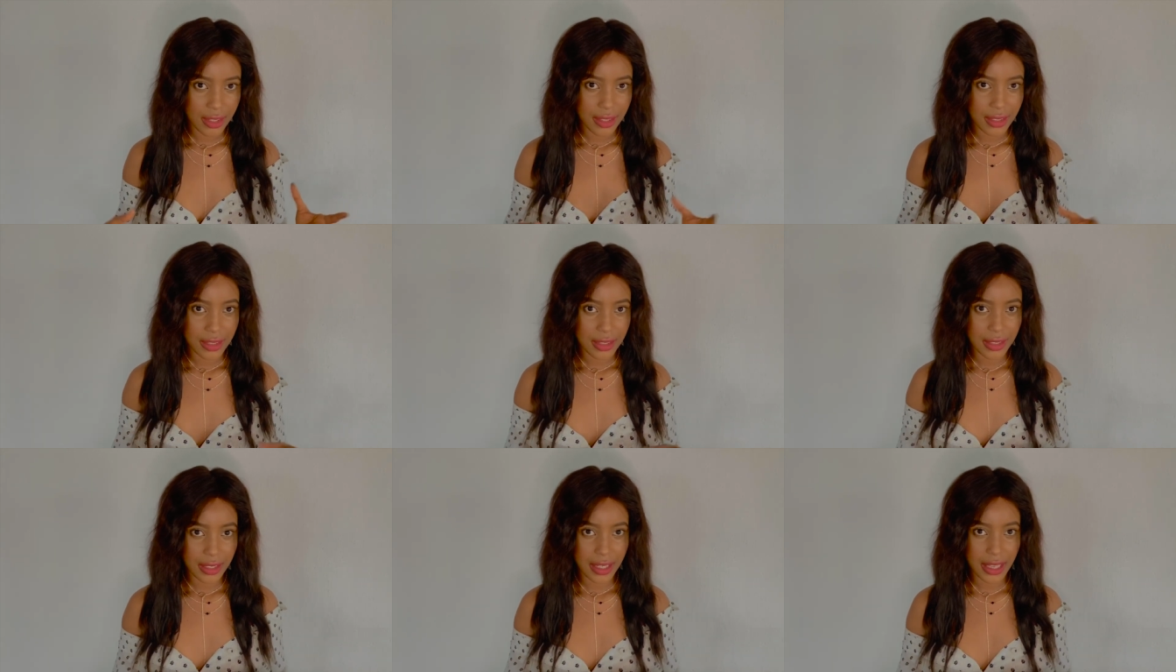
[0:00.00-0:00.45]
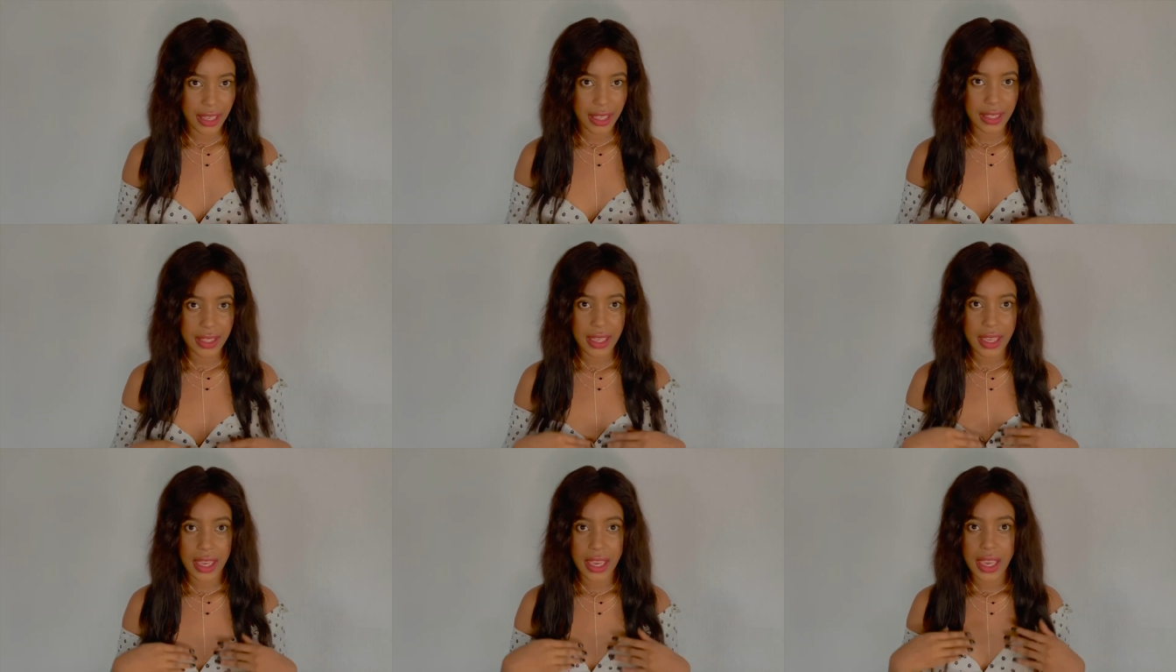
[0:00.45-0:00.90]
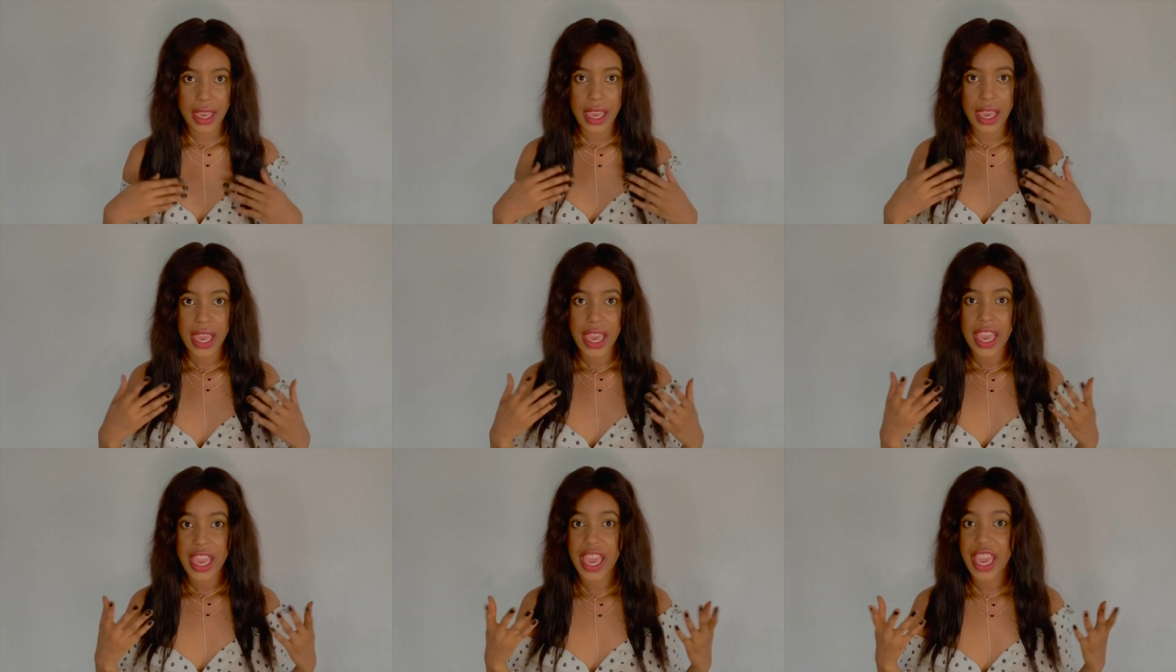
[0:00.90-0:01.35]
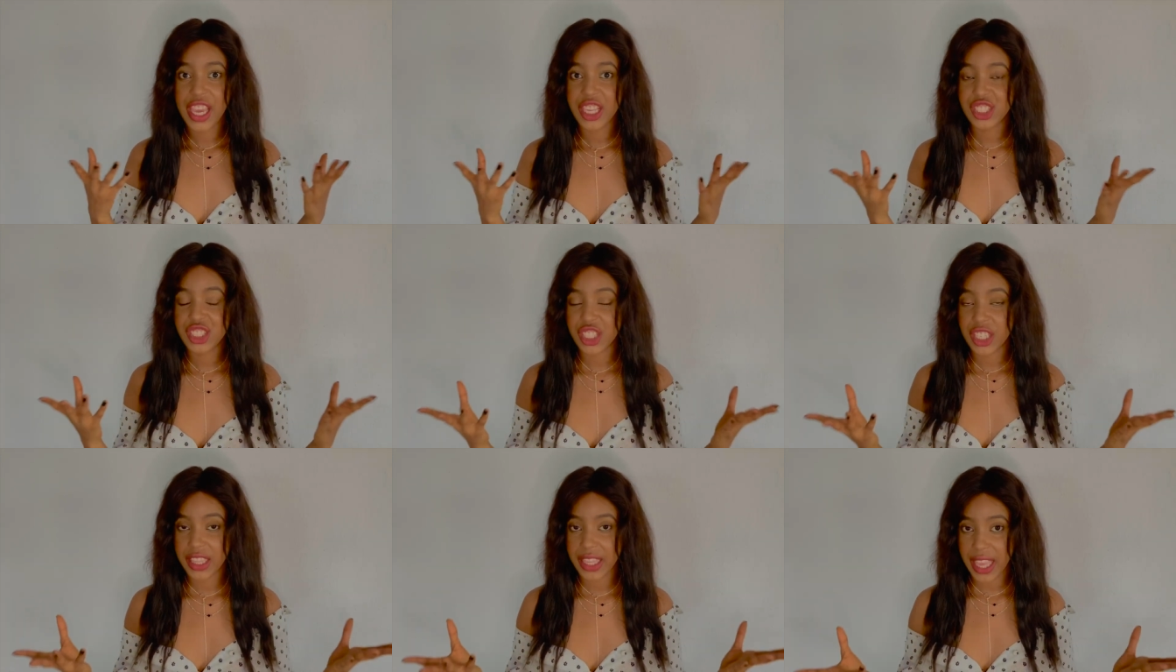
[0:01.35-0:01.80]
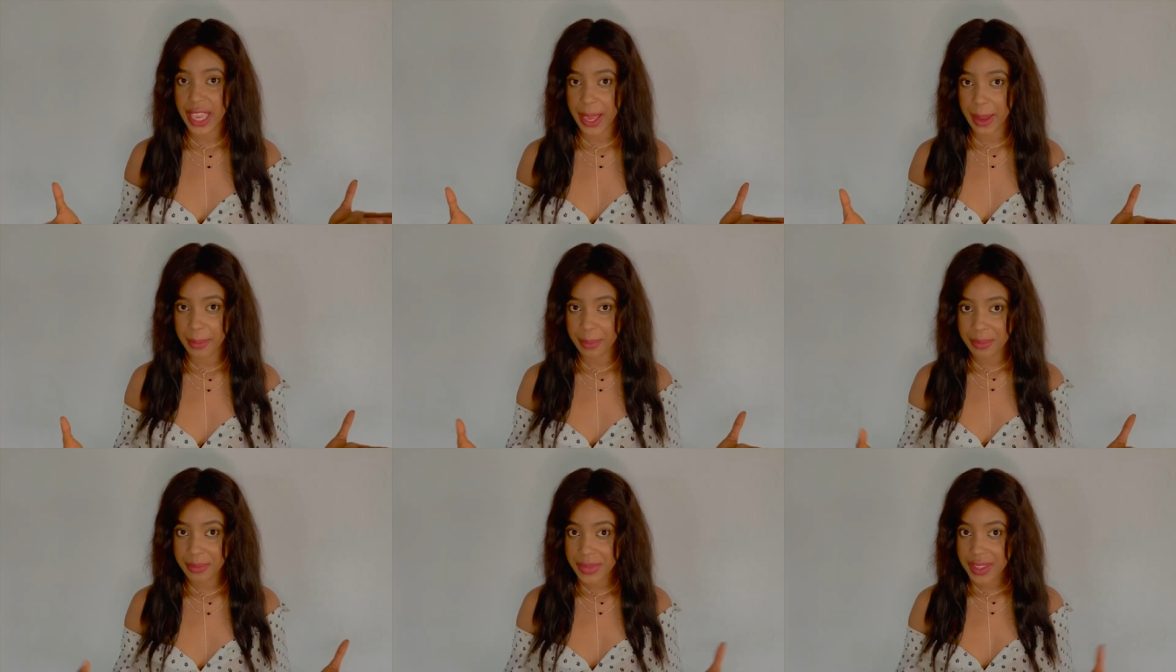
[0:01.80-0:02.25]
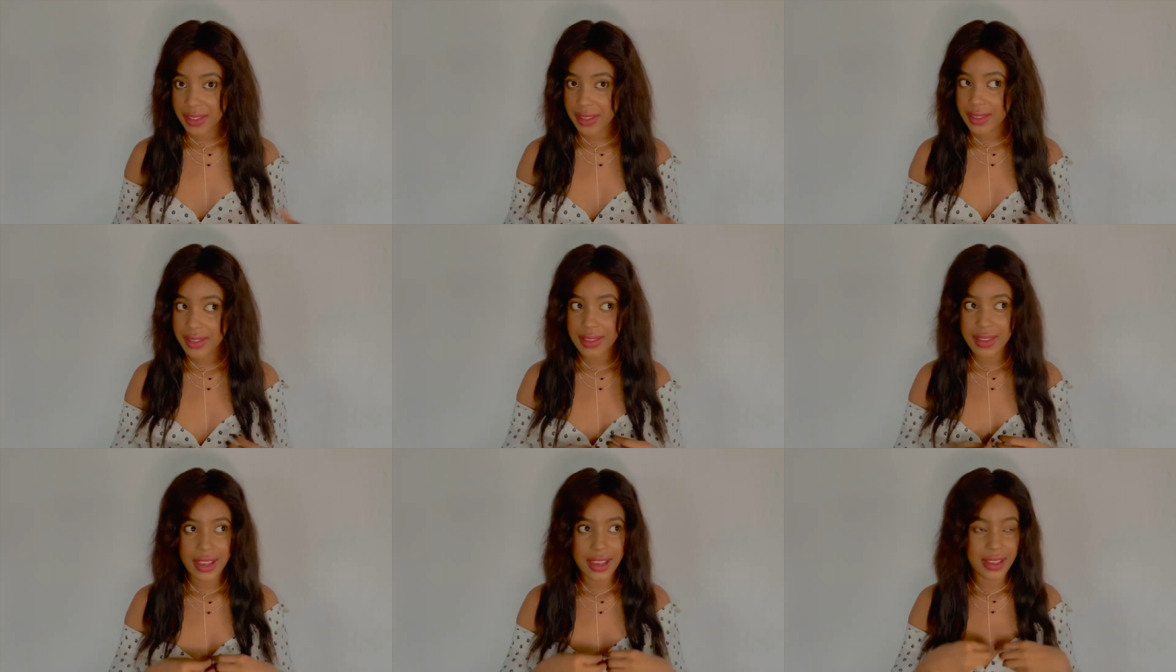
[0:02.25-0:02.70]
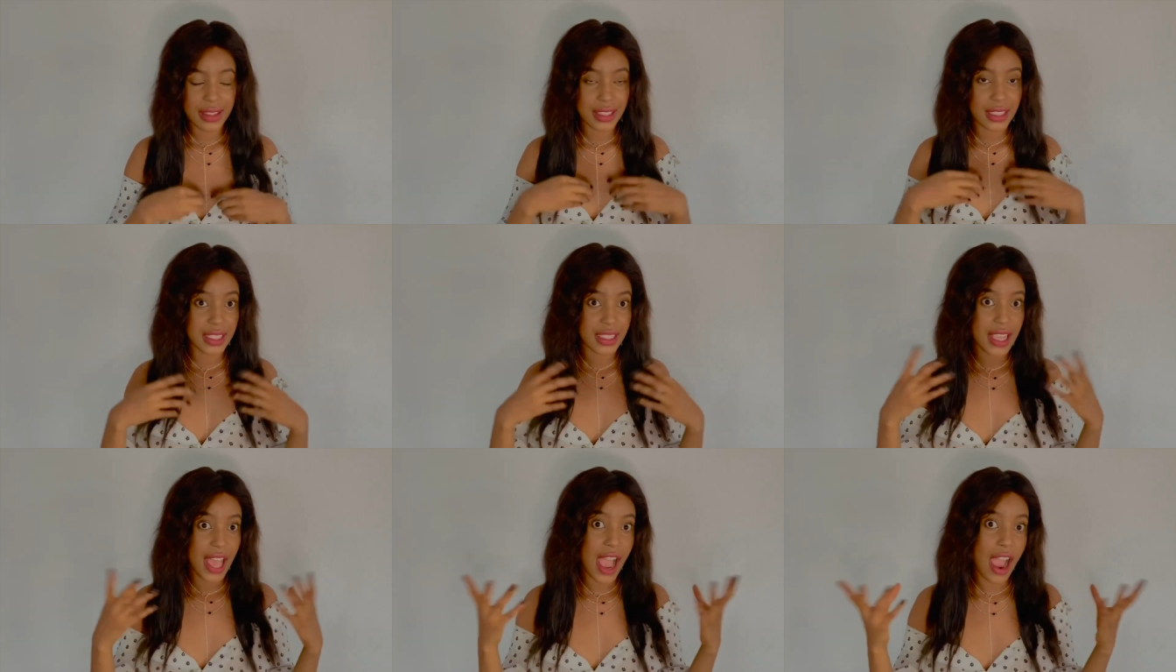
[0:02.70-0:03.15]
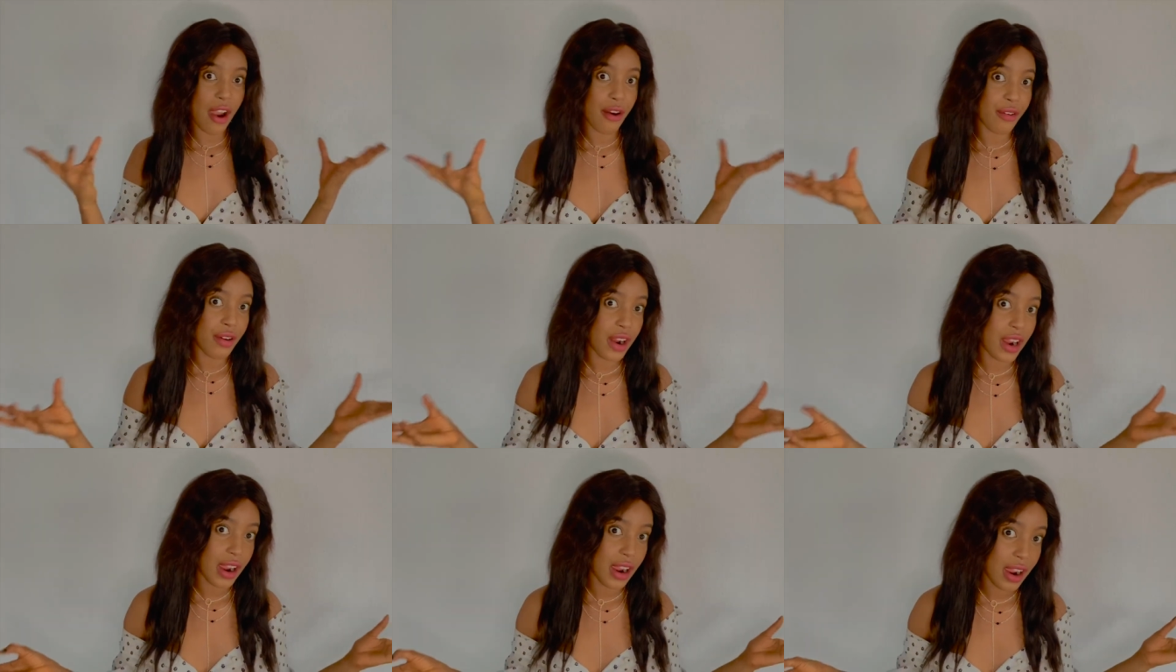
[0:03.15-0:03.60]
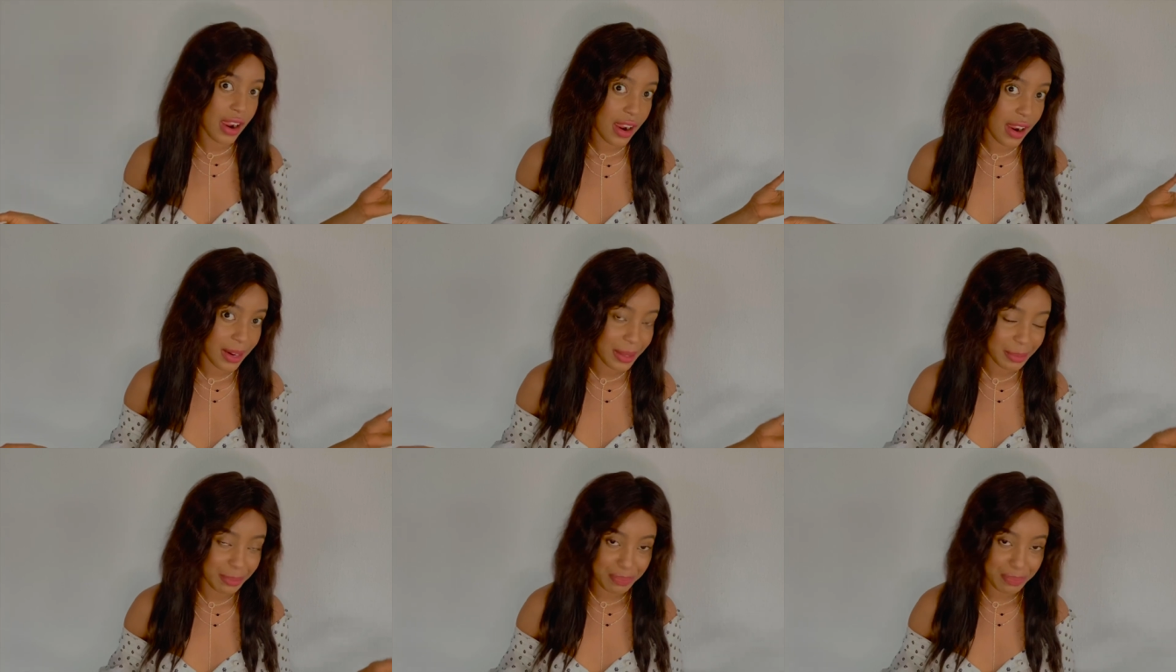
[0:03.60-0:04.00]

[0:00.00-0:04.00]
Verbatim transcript: to get H&M's, Zara,